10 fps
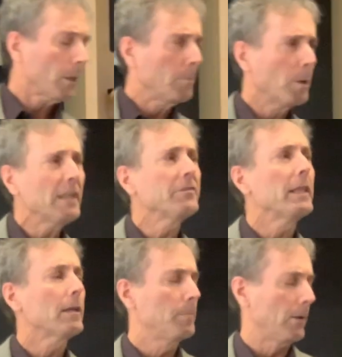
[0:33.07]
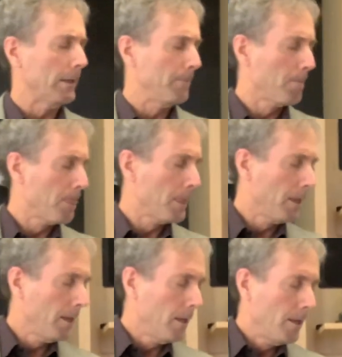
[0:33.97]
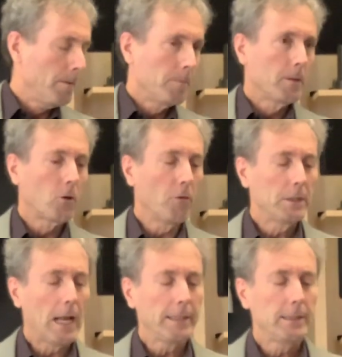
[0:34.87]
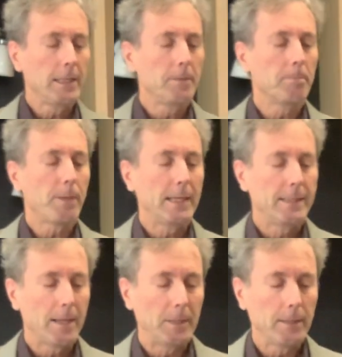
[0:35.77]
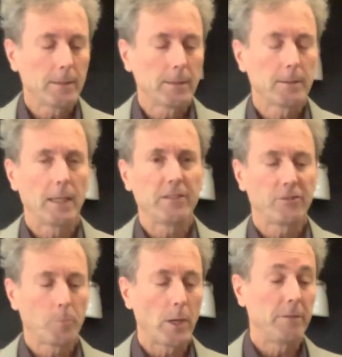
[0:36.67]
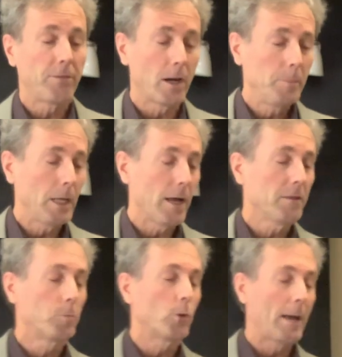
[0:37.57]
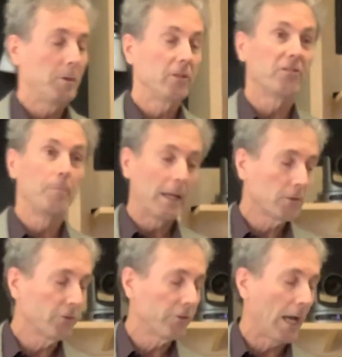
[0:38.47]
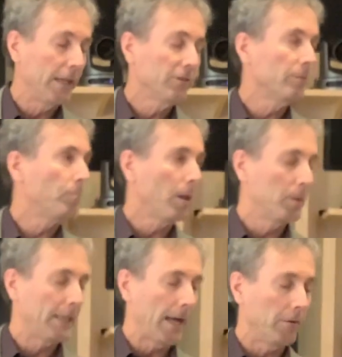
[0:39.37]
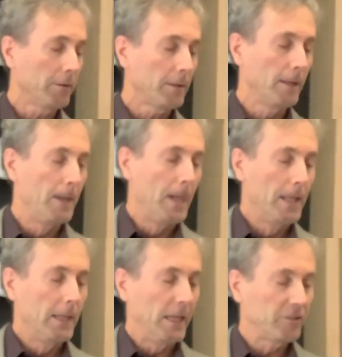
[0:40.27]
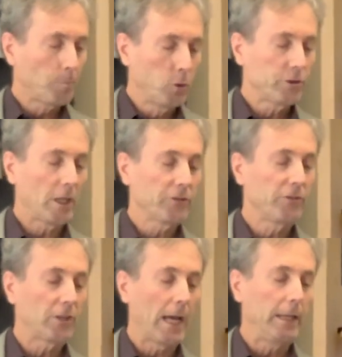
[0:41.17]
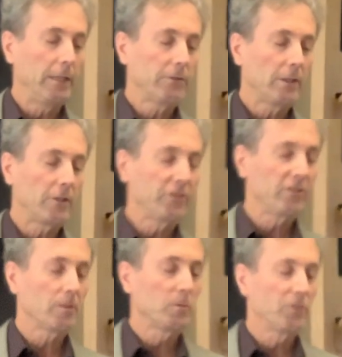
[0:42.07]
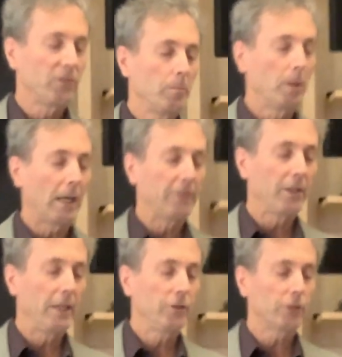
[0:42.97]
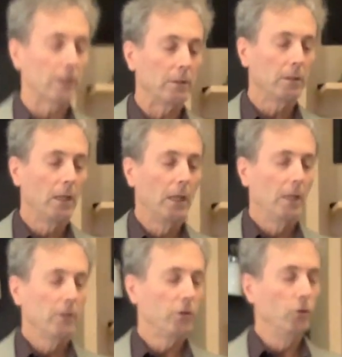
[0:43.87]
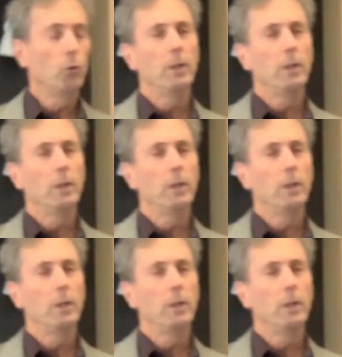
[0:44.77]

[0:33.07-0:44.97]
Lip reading: But let's think about it. The COVID-19 pandemic has spread far beyond the parameters of medical science and public health. It's pushed our societies and their systems of symbolization to new